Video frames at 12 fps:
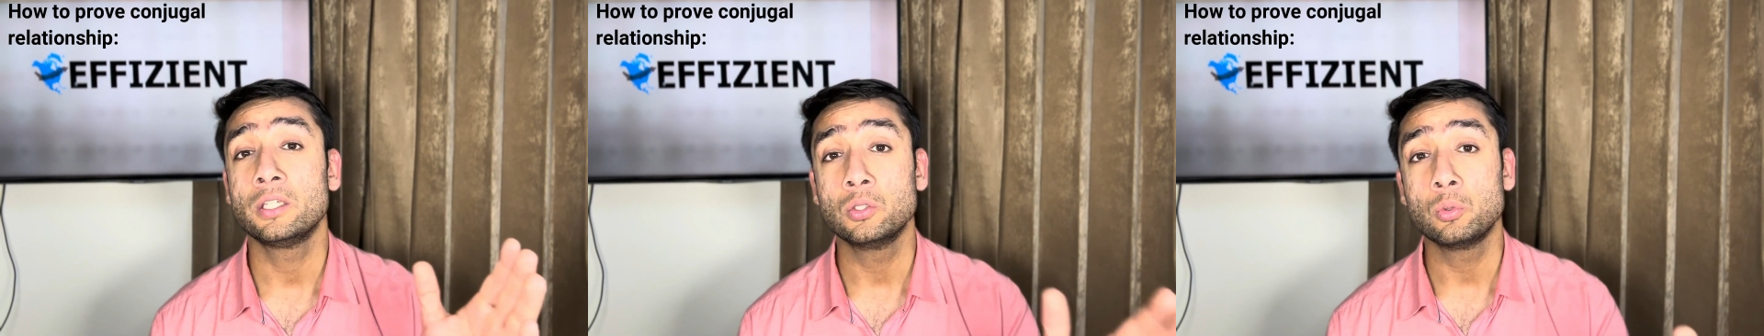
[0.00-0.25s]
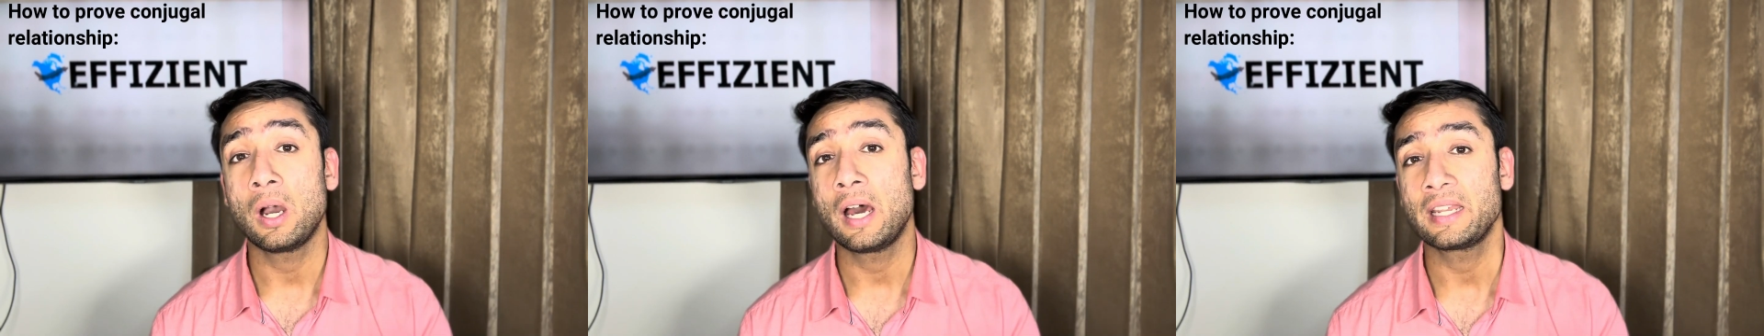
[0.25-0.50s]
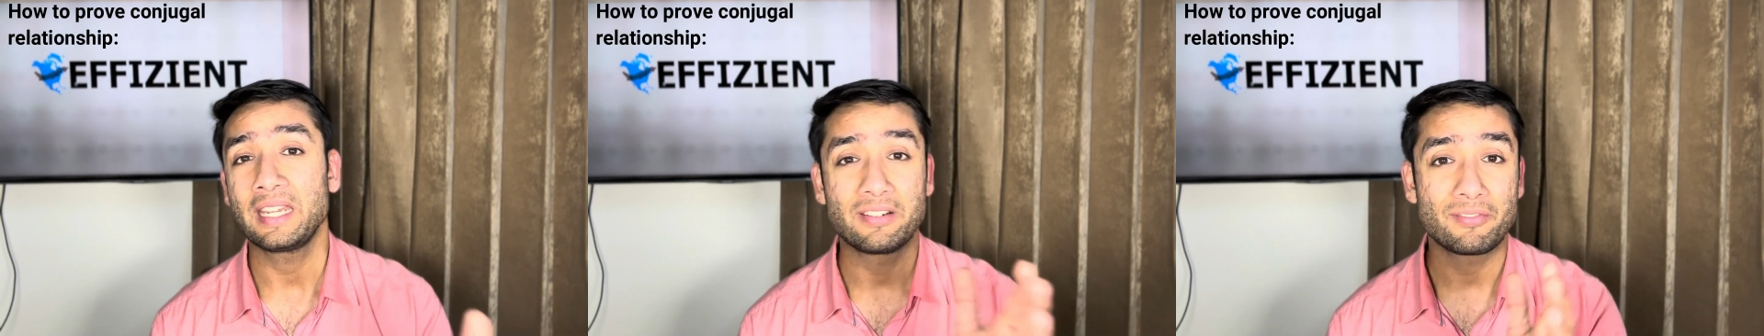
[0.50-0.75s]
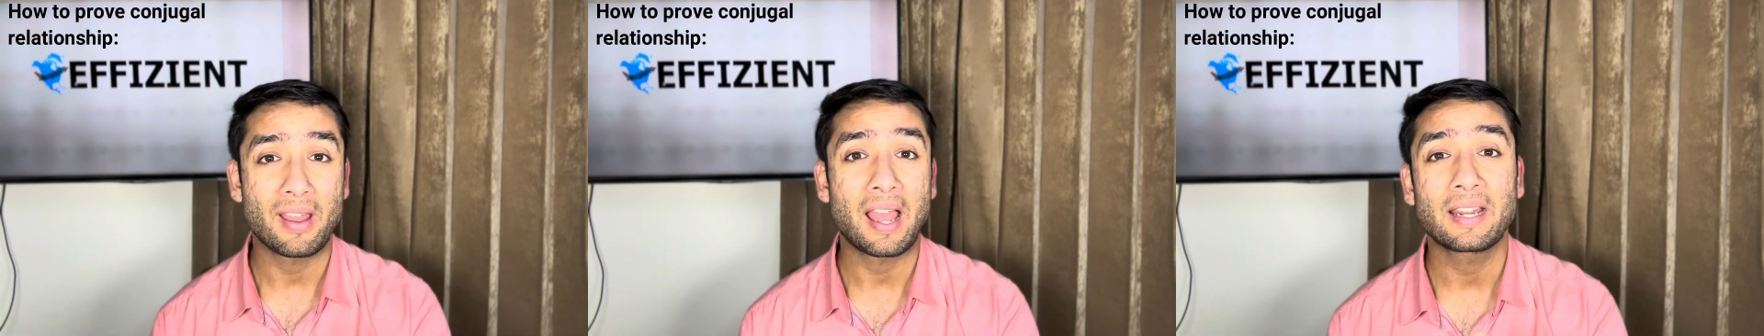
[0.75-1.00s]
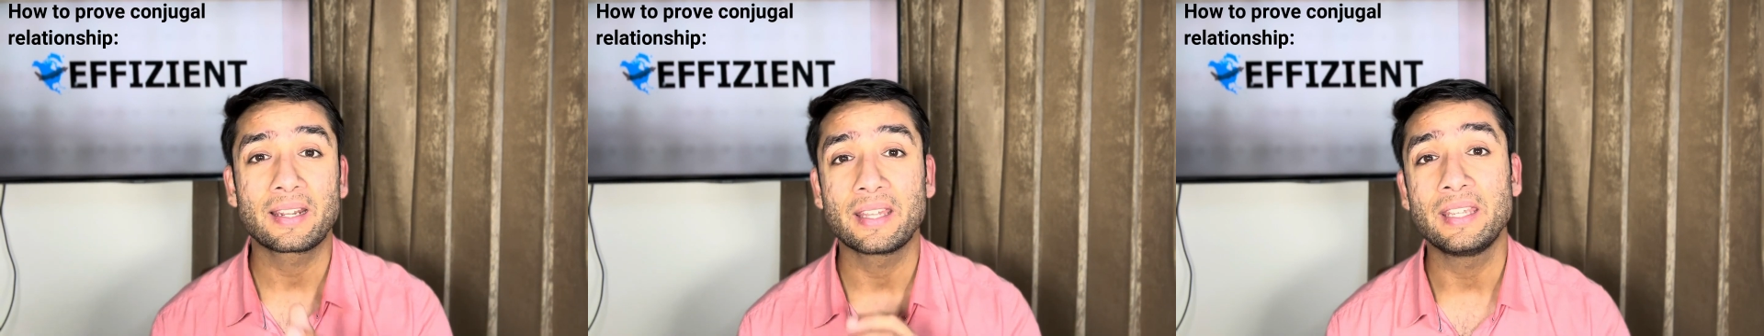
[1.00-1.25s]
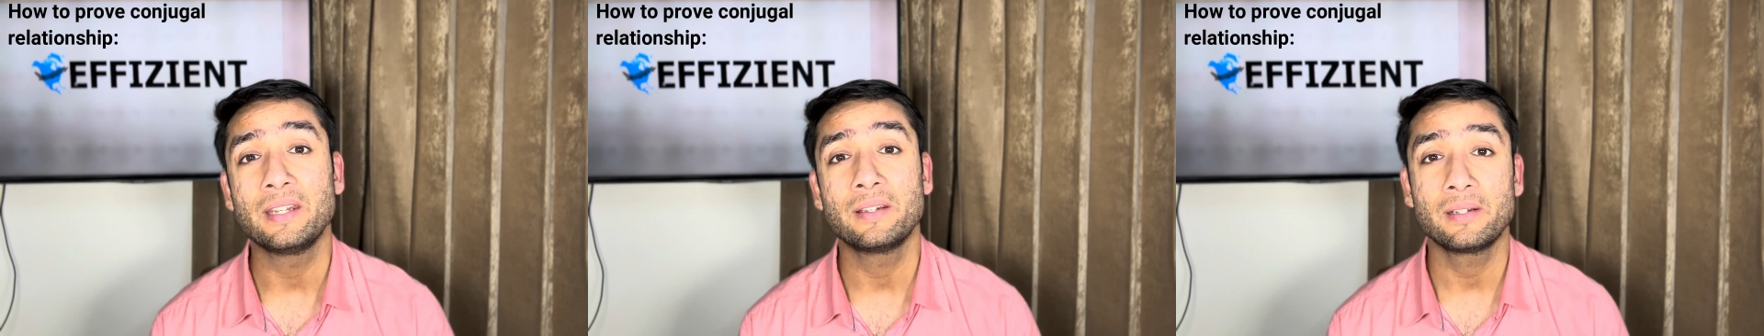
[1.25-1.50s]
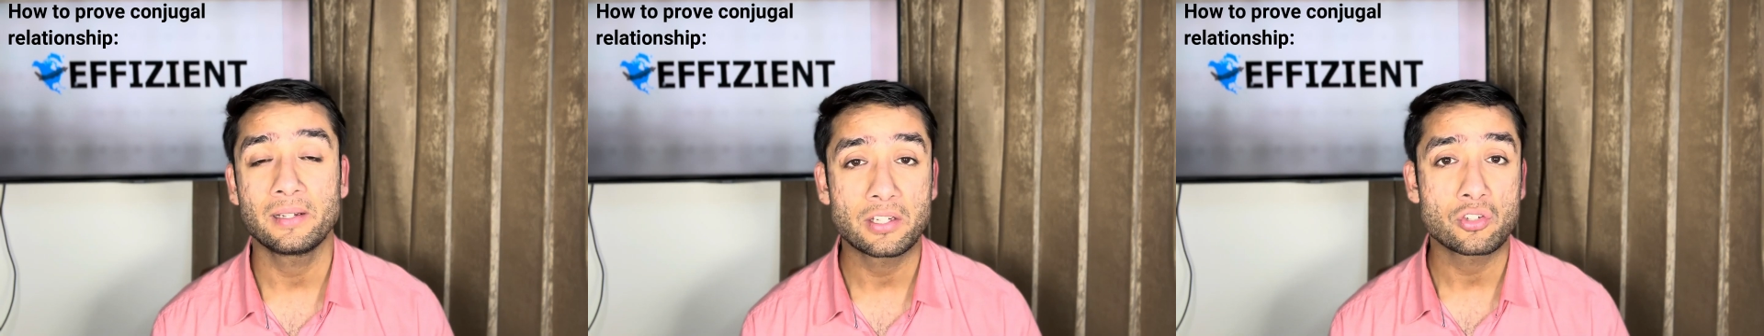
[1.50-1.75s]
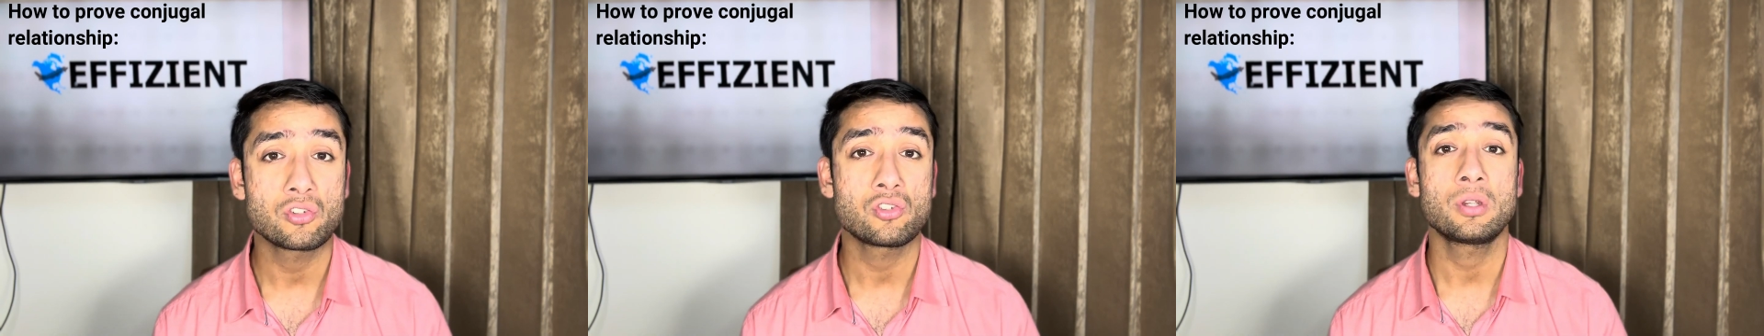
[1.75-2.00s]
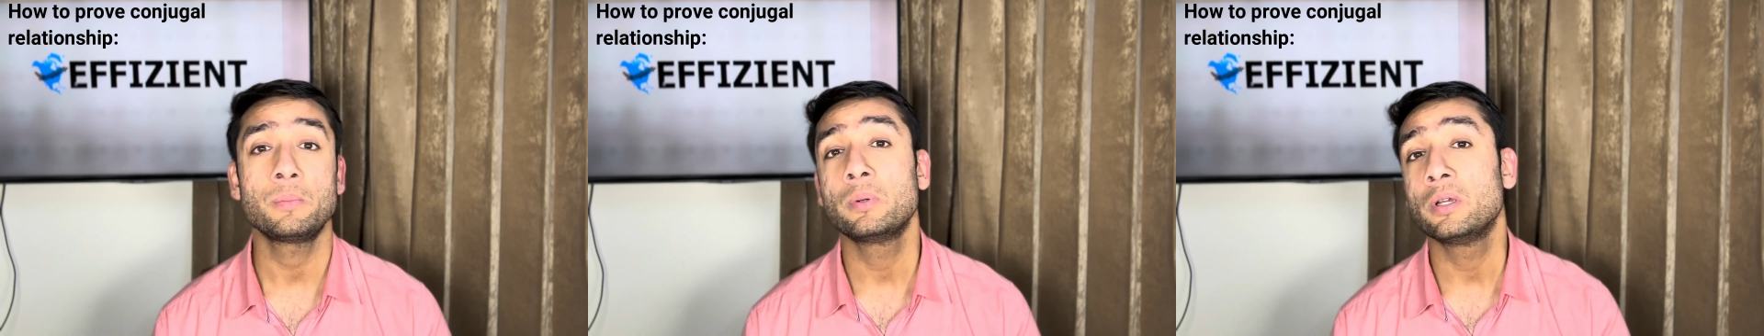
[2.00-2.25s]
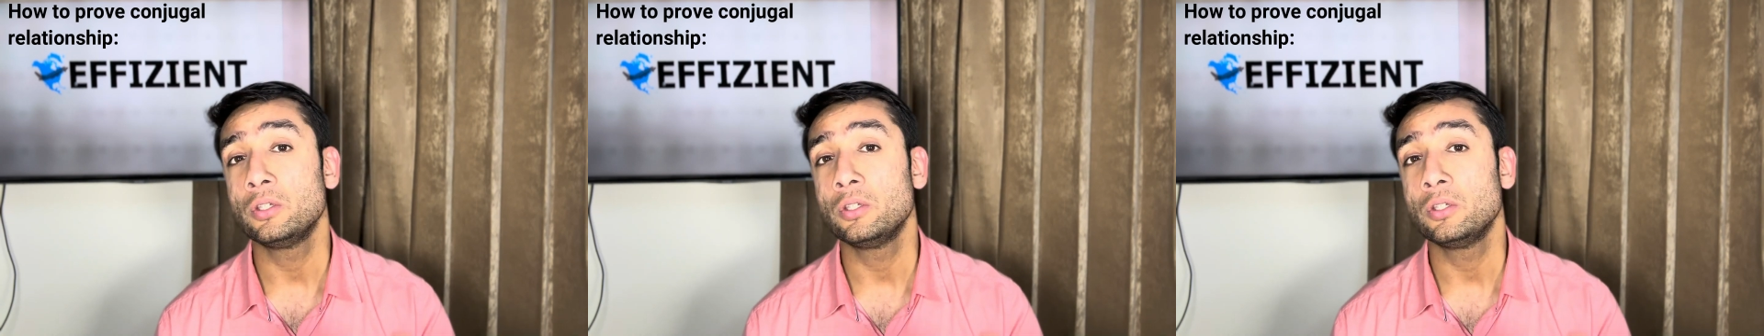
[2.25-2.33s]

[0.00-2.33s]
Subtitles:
you are in fact in a relationship.